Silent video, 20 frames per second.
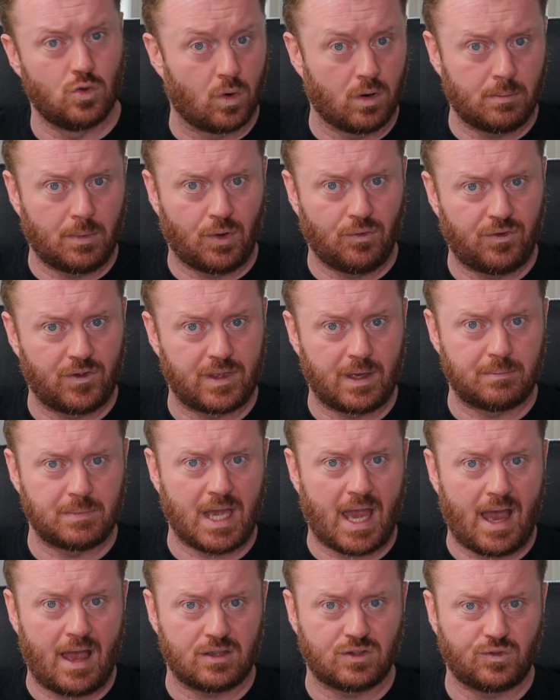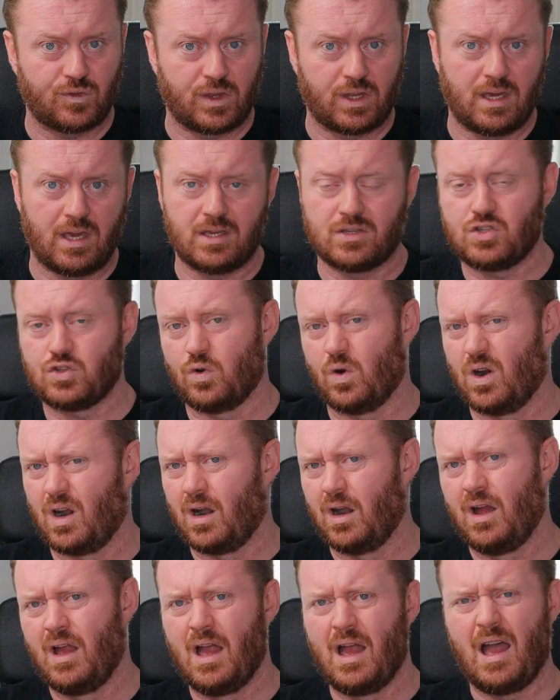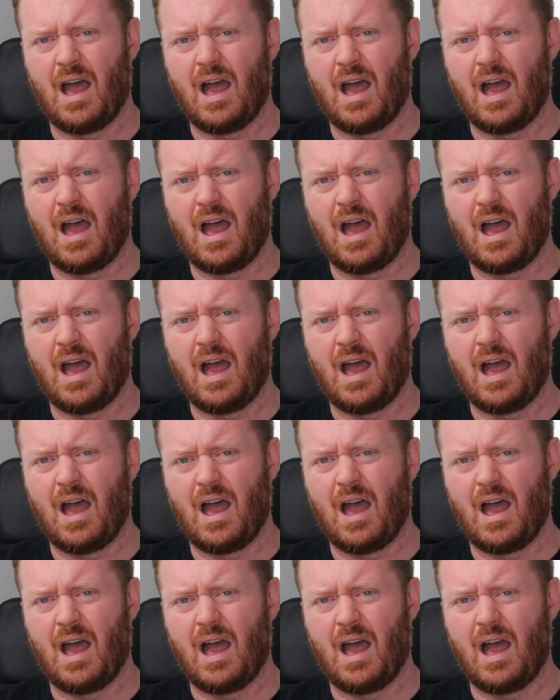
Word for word: normal for them to ask for this? Or